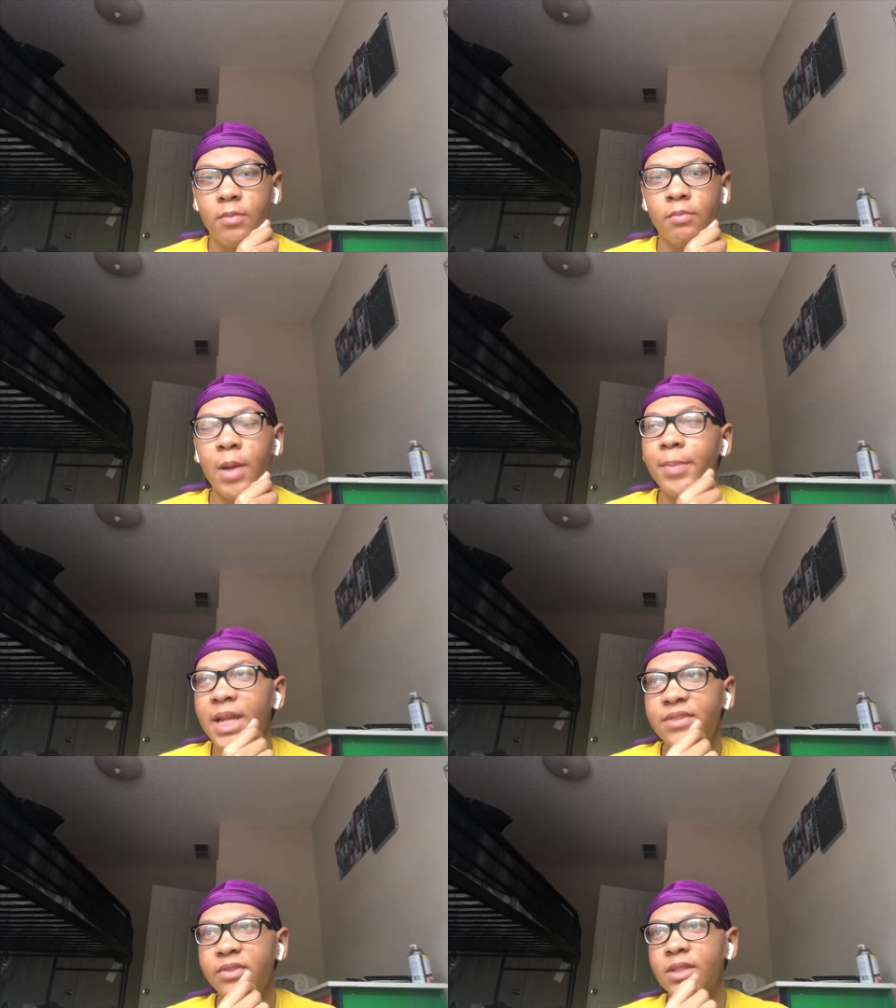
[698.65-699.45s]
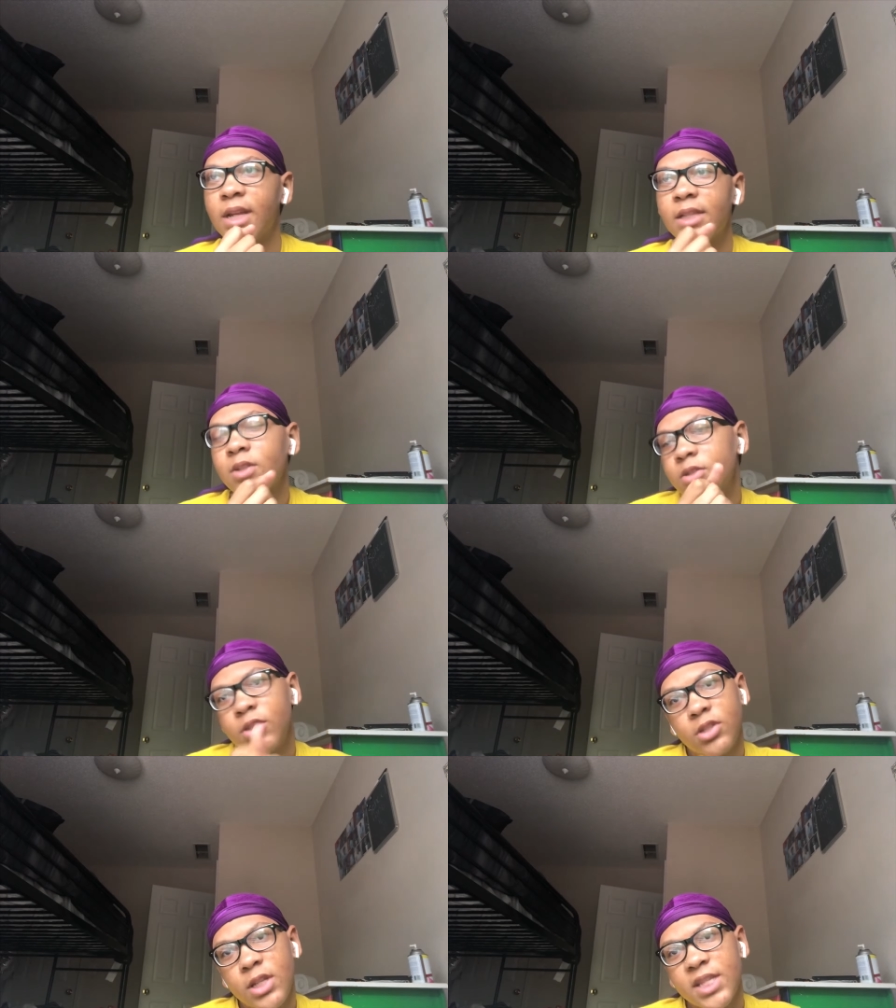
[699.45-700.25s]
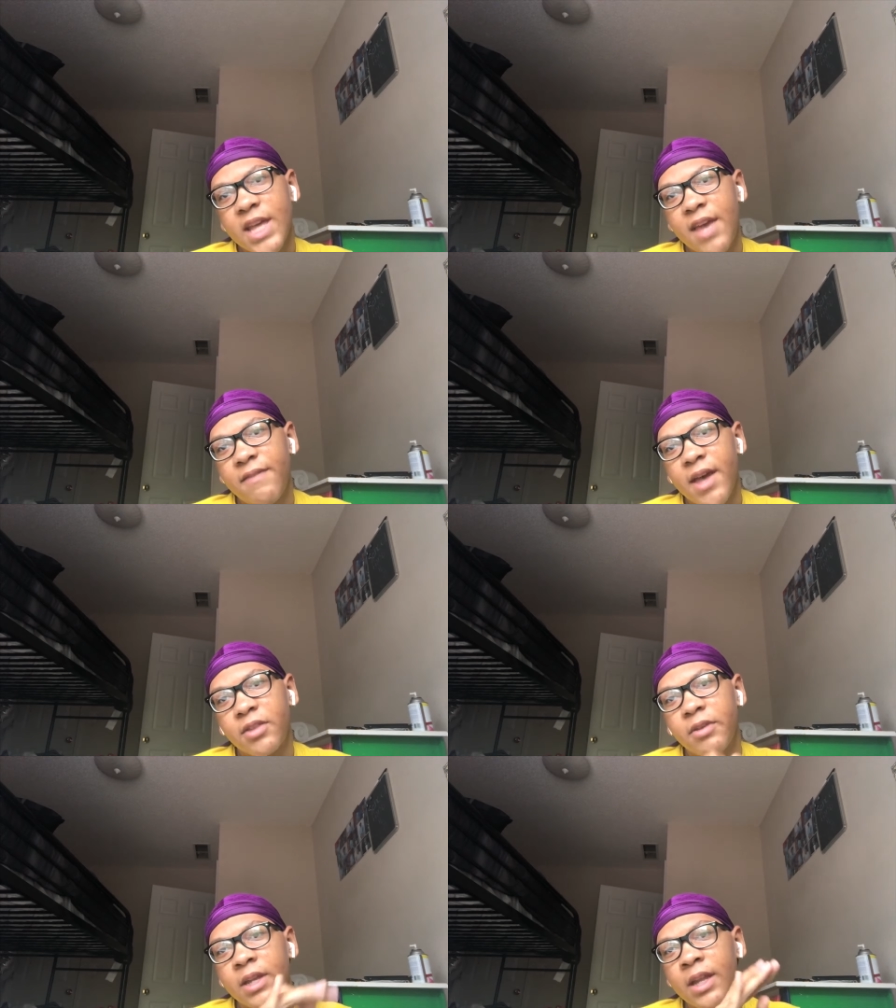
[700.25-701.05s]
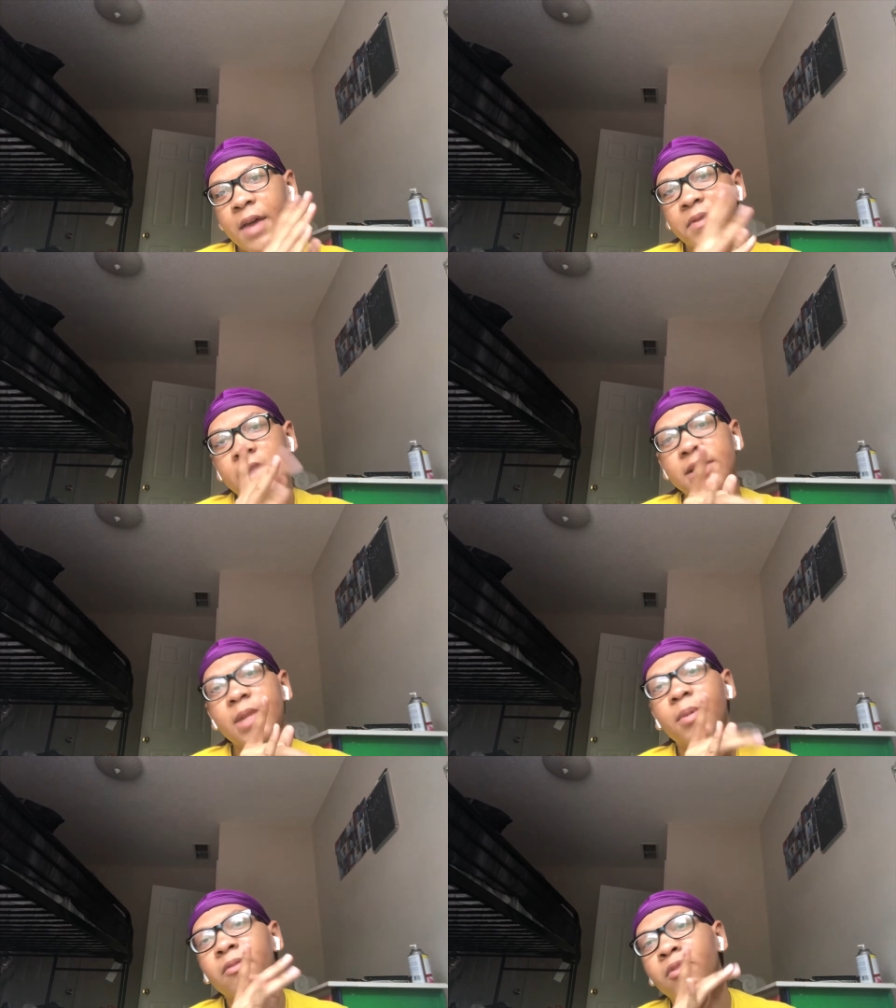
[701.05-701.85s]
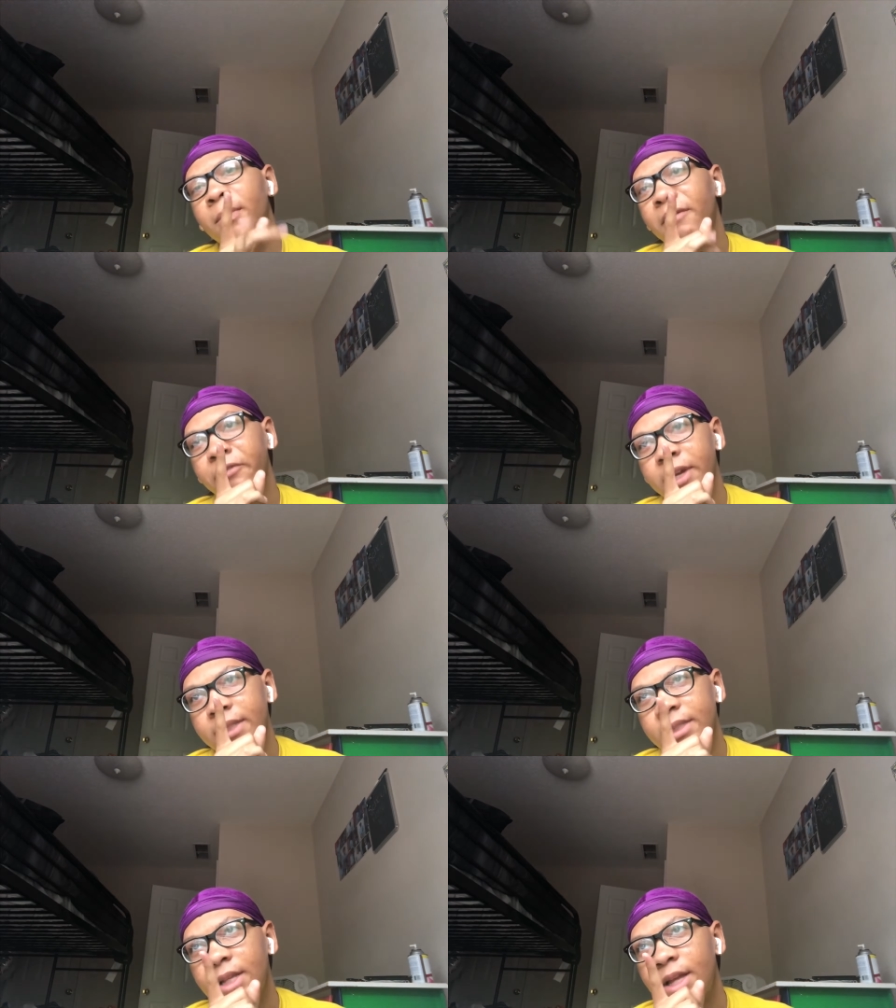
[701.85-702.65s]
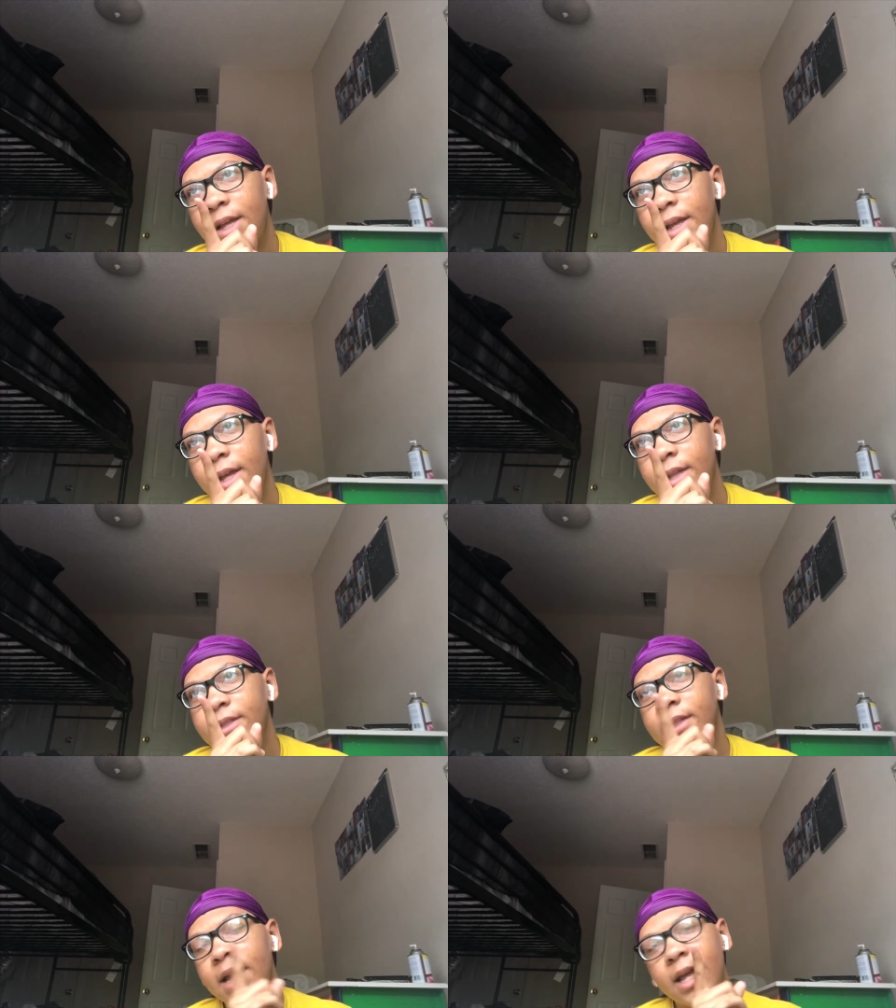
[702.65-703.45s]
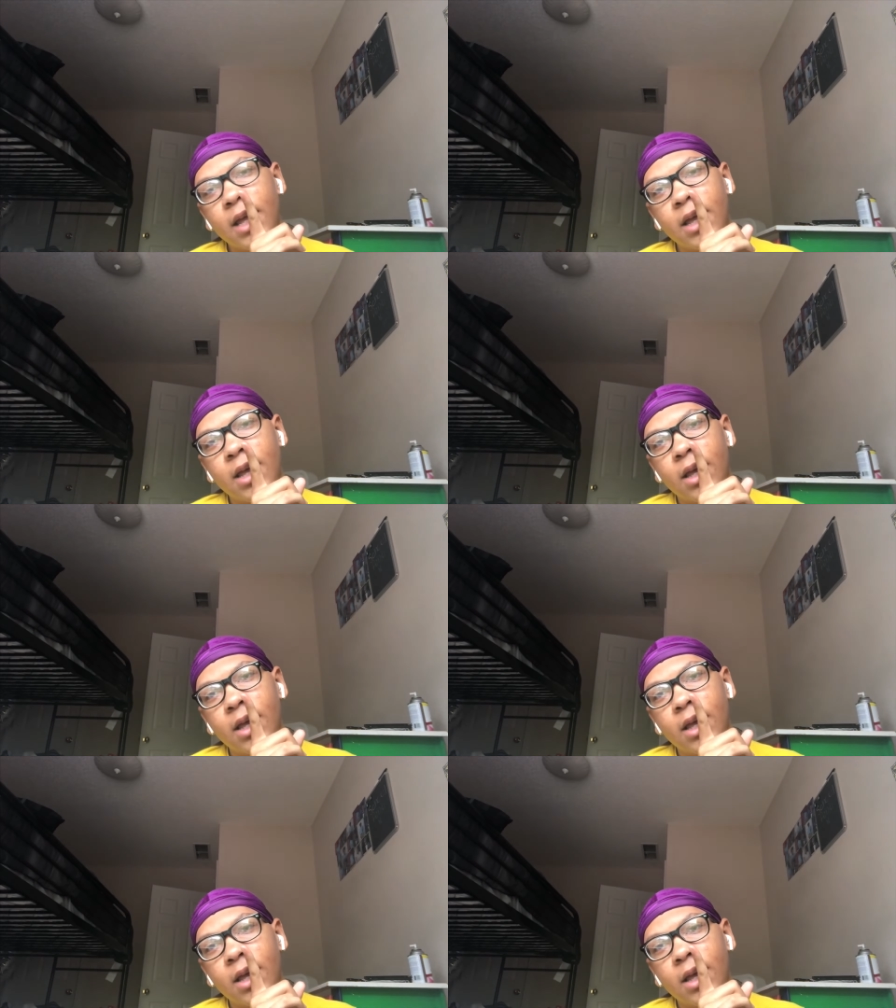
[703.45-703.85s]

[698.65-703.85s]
my plans for today is go to Cheesecake Factory and then have a little sleepover with my friends tonight.